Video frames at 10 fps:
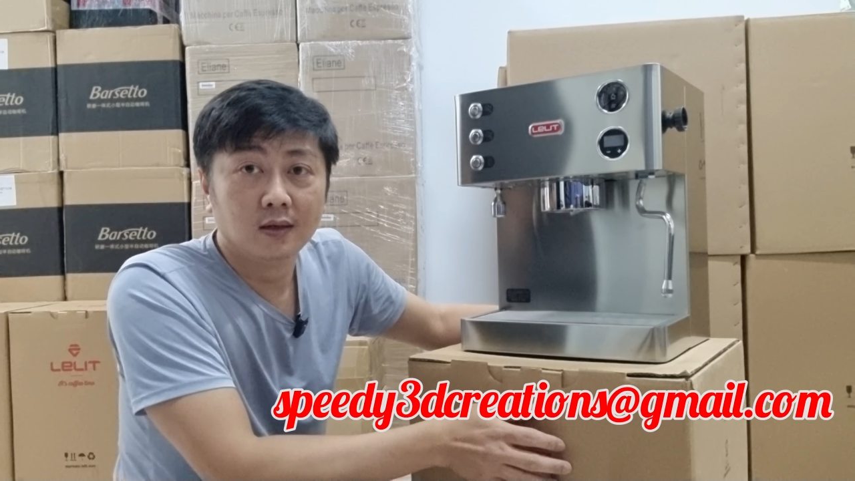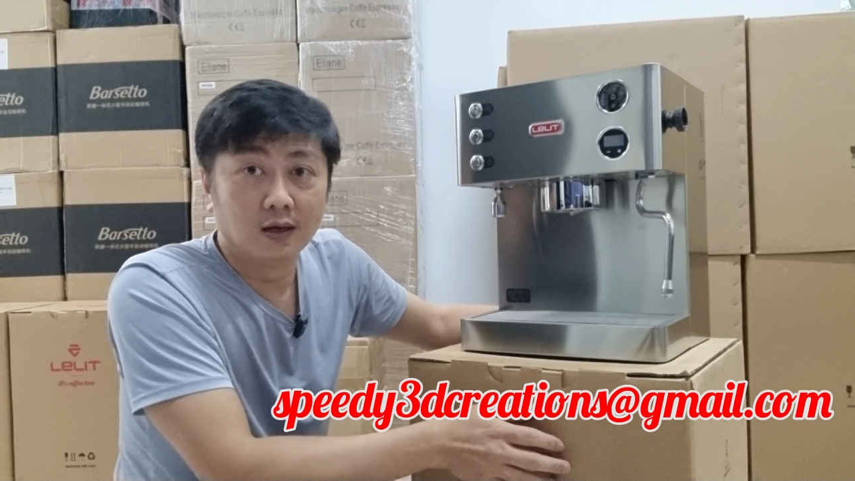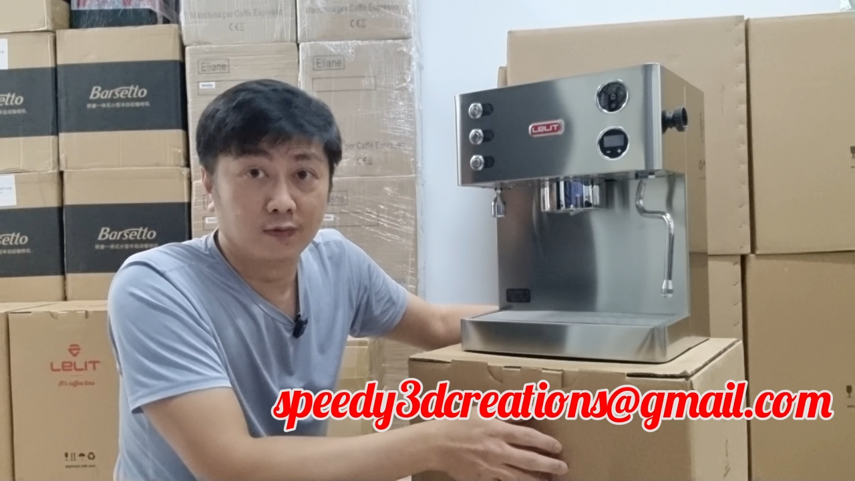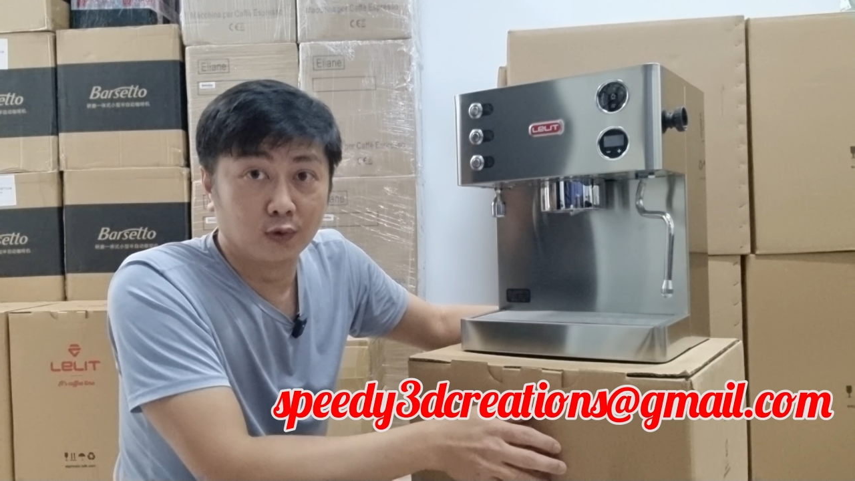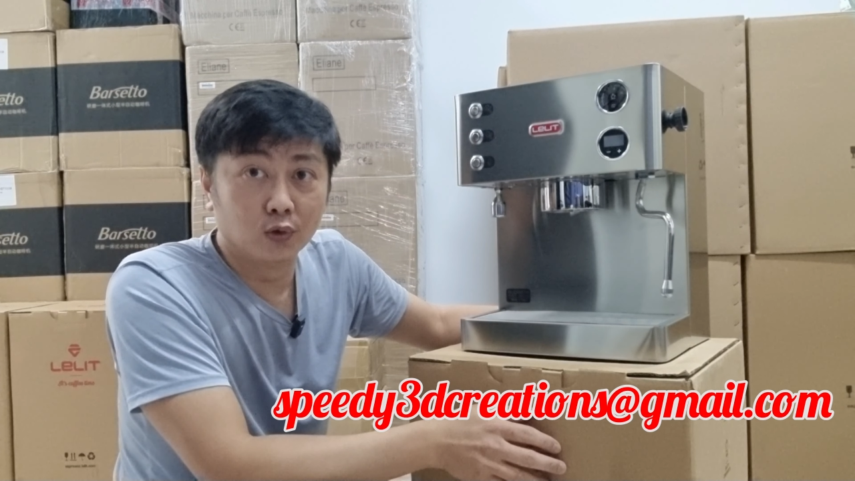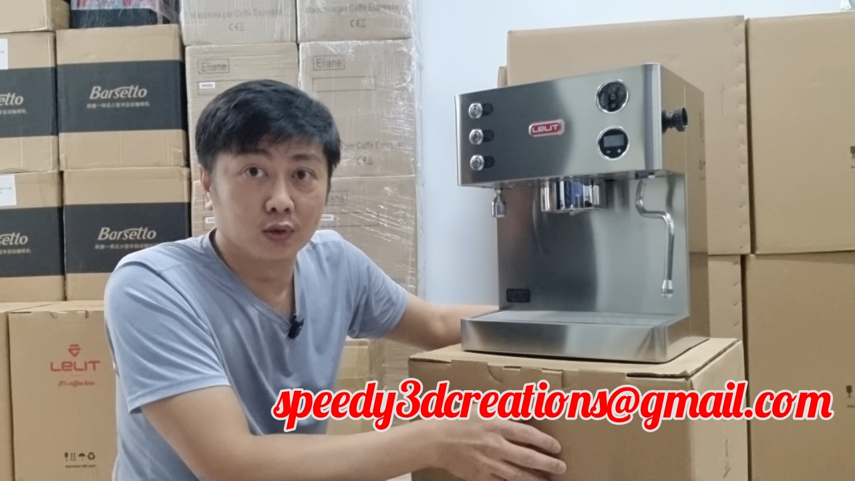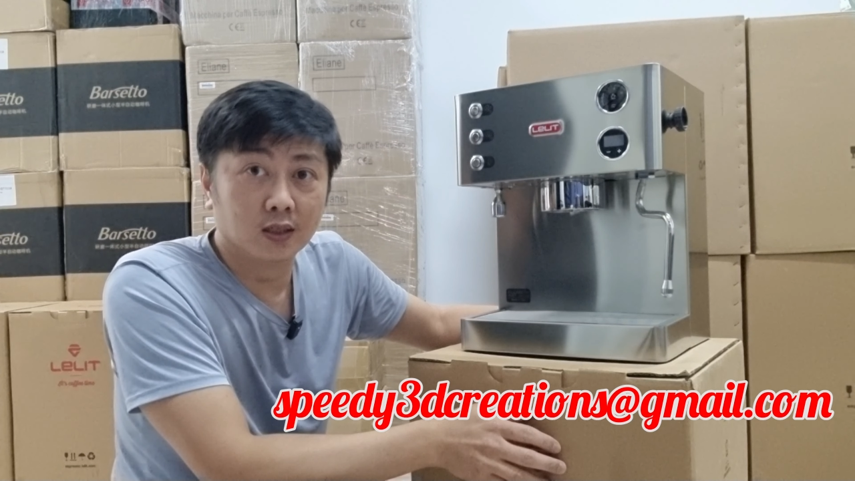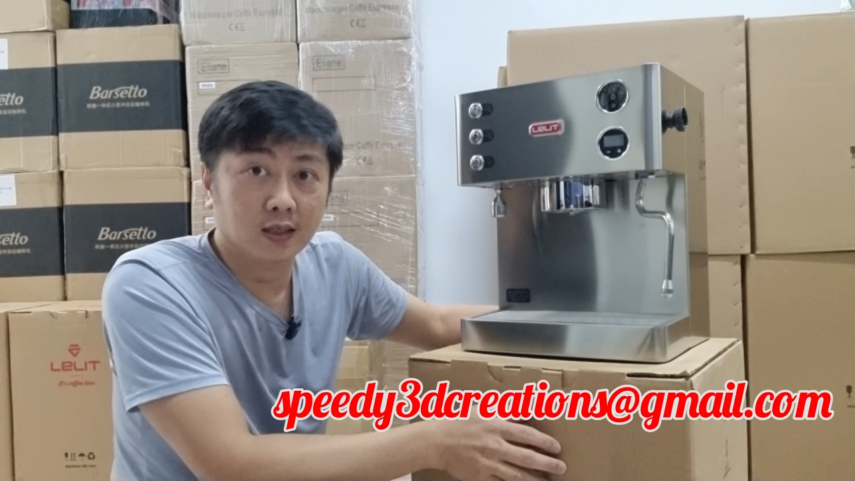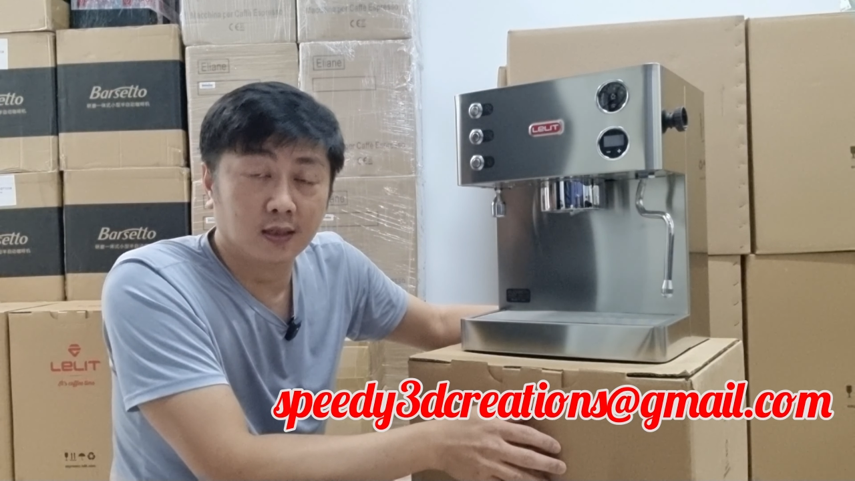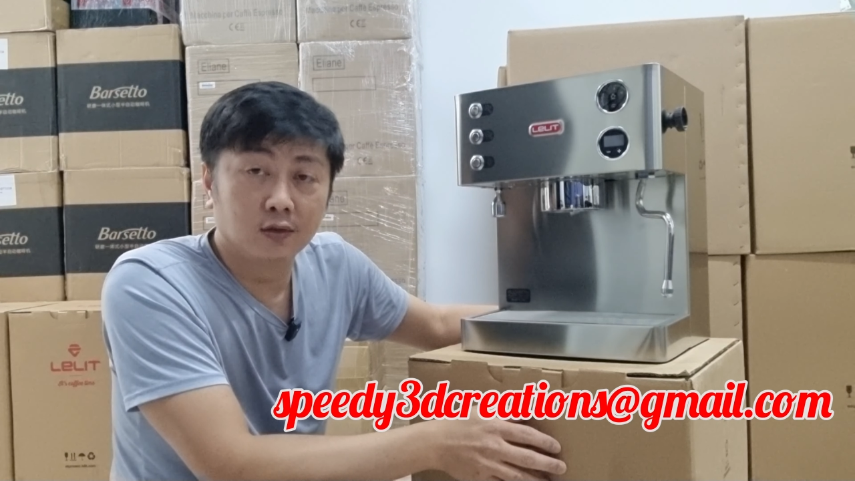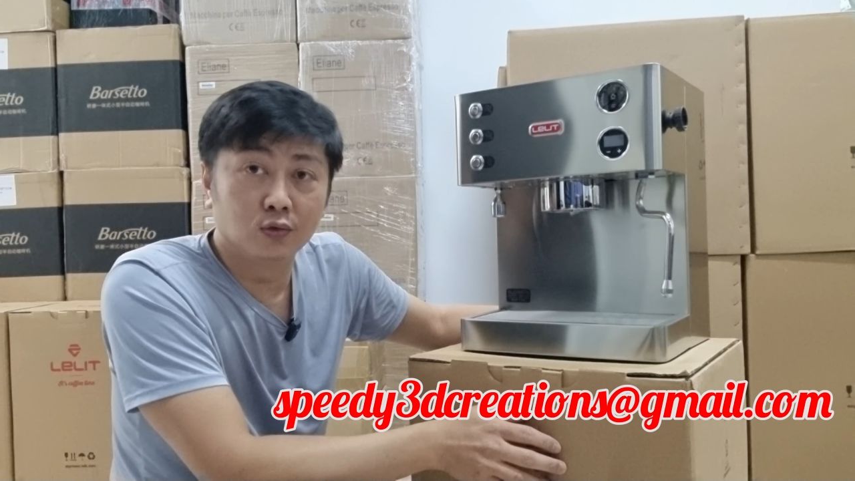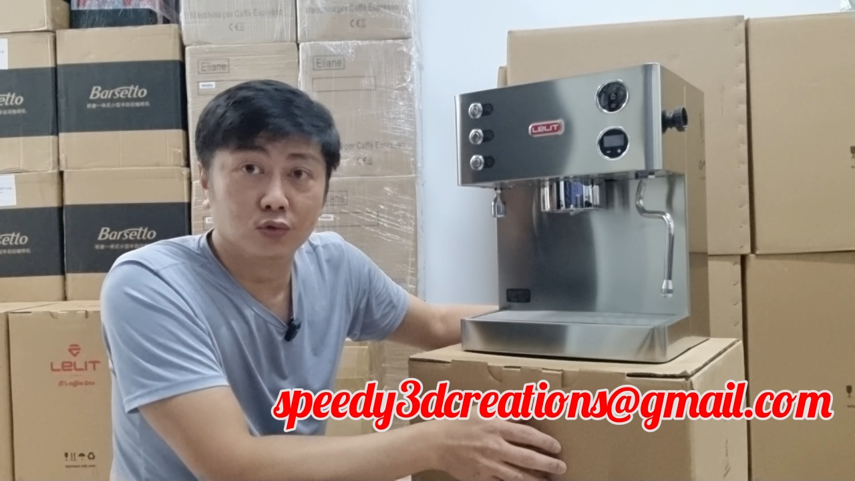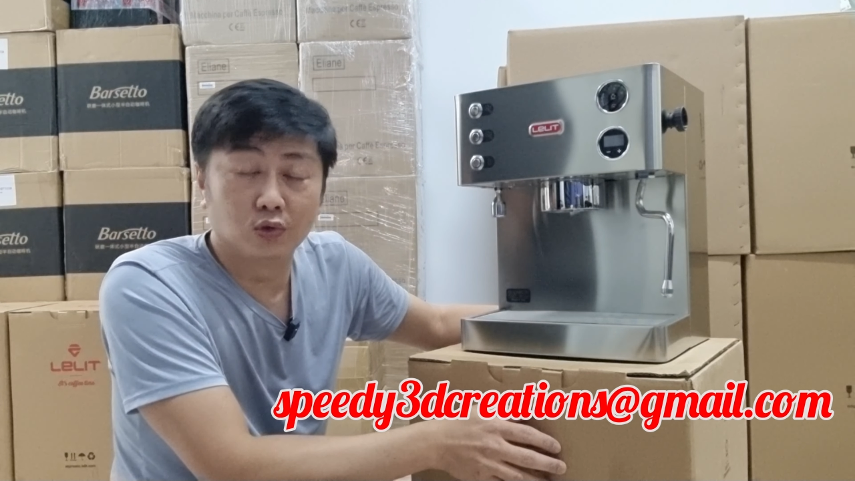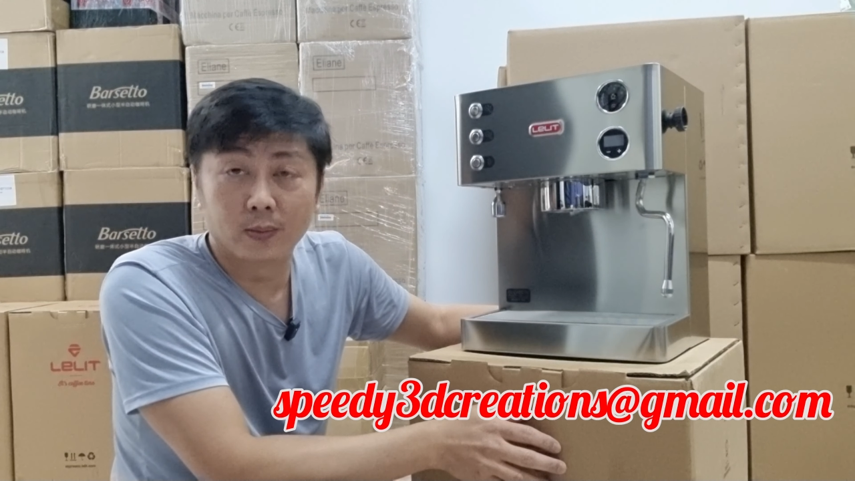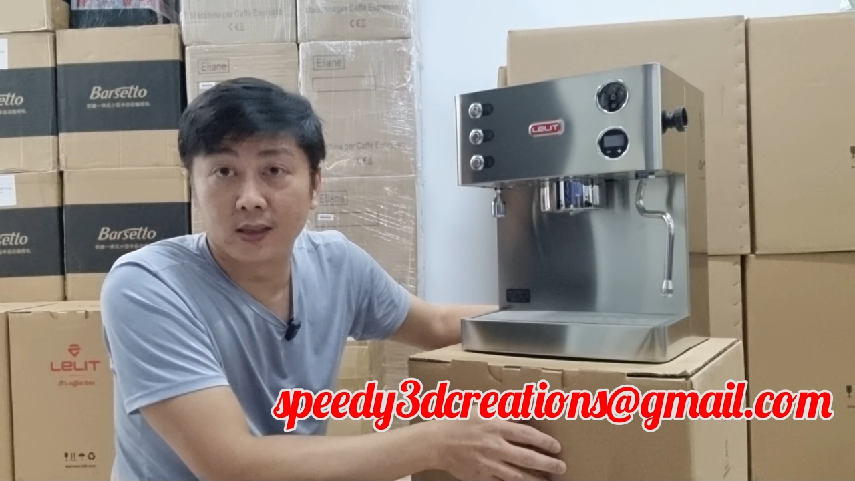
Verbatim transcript: uh, follow the link to drop